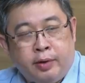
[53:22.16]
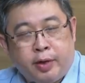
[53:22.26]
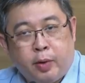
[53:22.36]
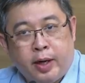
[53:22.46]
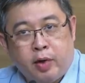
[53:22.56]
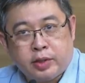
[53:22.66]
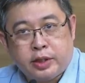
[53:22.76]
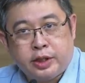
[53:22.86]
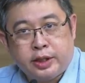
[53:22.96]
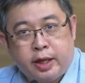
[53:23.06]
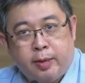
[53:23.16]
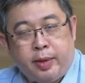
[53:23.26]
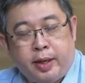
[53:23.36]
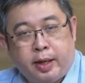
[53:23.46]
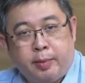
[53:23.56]
requiring oxygen
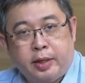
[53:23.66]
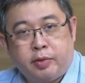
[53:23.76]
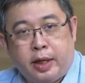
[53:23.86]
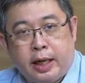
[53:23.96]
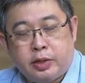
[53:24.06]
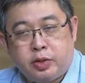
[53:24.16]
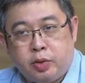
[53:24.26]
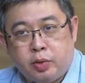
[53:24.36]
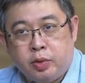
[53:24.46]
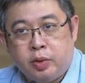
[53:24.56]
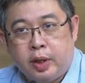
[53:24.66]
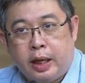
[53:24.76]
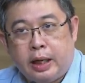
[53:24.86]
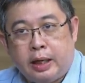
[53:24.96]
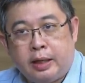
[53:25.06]
therapy and coming into the
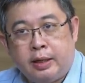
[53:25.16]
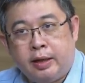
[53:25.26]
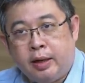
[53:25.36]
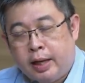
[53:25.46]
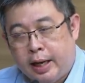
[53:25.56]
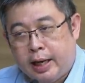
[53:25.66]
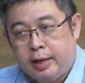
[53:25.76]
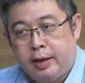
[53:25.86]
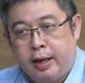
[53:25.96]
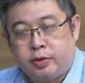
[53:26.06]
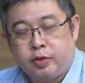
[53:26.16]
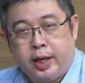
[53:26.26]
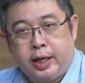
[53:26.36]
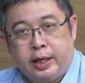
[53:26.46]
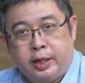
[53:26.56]
ICU. And then as you
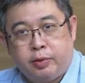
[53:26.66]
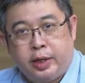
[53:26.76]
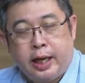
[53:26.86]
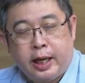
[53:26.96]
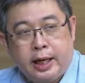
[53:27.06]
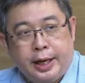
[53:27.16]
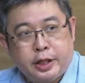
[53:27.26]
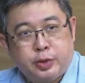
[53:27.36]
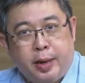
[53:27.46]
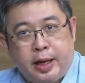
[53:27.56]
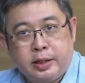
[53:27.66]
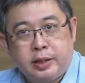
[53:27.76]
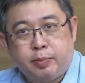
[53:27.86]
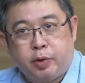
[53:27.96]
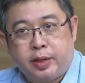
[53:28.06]
get into the younger age
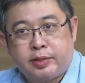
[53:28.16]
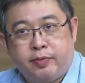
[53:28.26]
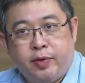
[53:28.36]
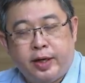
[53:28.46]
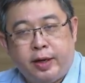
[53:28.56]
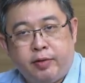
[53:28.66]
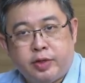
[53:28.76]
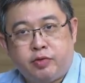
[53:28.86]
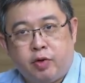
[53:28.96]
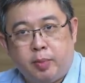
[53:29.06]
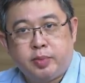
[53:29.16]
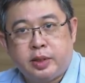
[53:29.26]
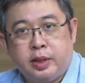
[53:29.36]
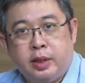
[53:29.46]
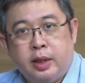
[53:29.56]
bands, progressively that risk drops.
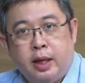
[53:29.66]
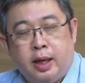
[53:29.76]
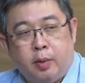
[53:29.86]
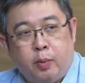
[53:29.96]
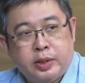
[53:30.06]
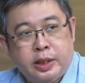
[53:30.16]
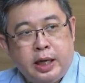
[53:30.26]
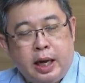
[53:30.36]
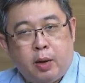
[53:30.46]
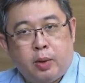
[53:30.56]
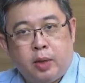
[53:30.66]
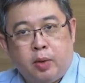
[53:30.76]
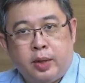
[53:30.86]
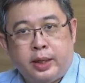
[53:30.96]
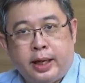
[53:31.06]
Within our
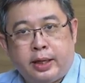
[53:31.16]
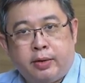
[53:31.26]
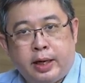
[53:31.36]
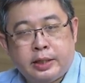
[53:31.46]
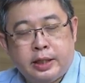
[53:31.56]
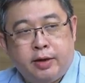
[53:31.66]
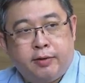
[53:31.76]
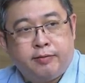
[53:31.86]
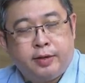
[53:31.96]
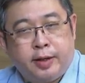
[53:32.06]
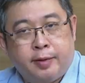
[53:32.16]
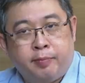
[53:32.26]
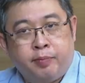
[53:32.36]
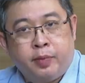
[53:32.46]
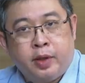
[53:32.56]
own categorizing of
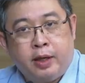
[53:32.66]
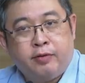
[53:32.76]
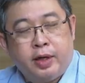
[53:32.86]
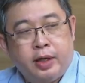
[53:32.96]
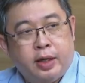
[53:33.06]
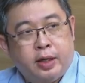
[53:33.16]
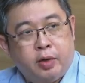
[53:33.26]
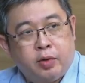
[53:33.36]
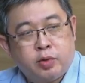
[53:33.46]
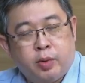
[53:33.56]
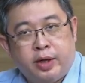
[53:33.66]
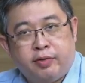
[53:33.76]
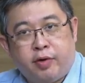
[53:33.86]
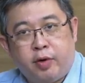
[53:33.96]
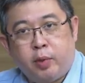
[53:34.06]
even those who are in
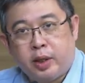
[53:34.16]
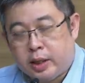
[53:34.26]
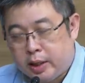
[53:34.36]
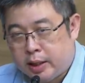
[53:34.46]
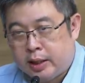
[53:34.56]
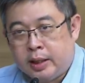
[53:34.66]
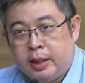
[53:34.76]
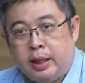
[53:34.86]
the foreign worker